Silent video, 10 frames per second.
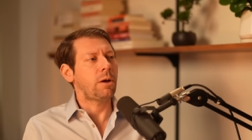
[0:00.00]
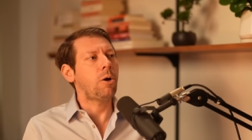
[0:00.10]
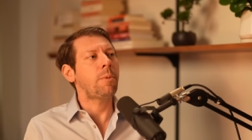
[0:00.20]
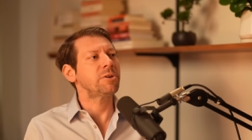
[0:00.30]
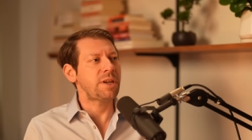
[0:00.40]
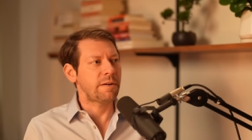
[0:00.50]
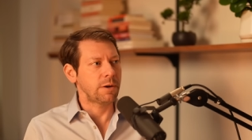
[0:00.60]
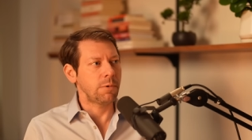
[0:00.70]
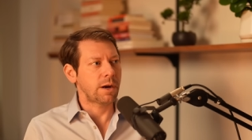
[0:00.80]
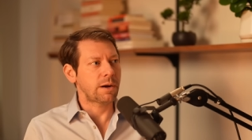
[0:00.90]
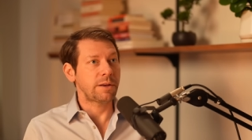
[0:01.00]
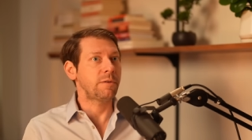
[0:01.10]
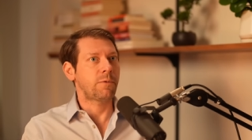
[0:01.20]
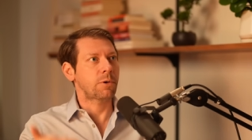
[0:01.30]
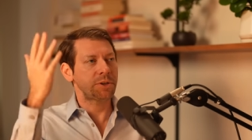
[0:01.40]
almost everywhere, and
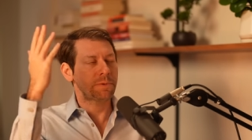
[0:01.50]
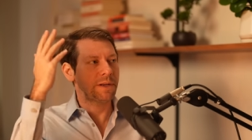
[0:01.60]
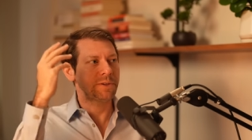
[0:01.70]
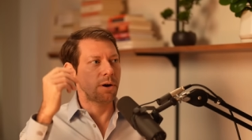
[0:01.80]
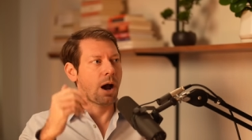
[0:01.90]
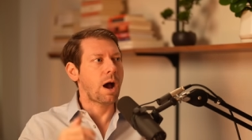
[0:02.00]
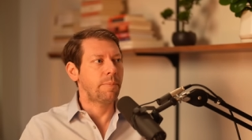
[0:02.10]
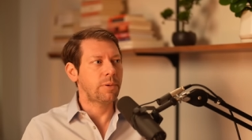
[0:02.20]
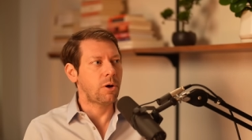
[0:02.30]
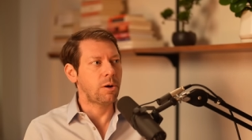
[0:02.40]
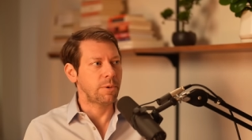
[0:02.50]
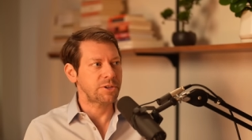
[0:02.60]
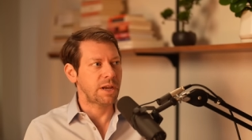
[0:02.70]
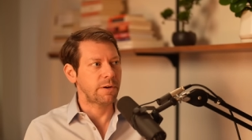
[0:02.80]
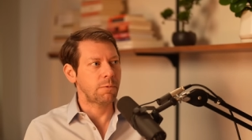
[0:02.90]
divorce rates are up
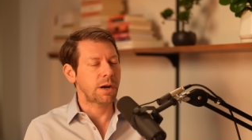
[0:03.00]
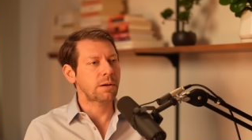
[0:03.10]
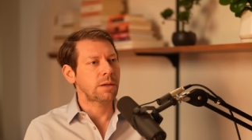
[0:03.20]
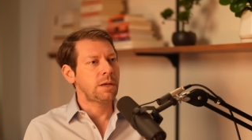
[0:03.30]
almost everywhere.